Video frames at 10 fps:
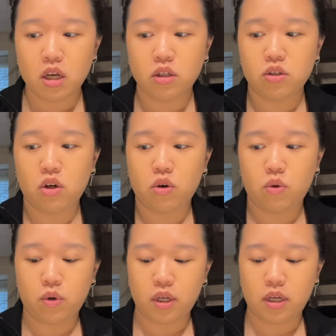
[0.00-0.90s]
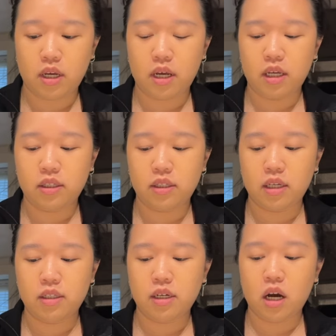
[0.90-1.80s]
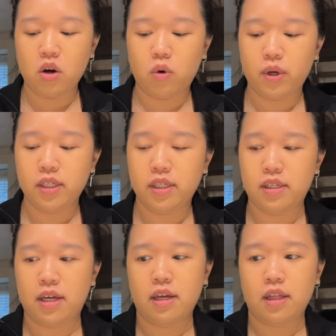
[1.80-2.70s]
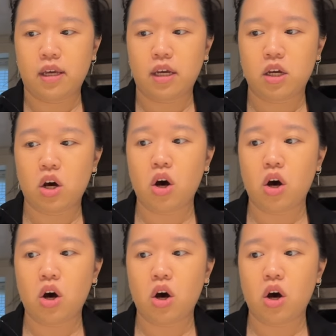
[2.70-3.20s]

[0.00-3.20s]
So it's not always to say that like,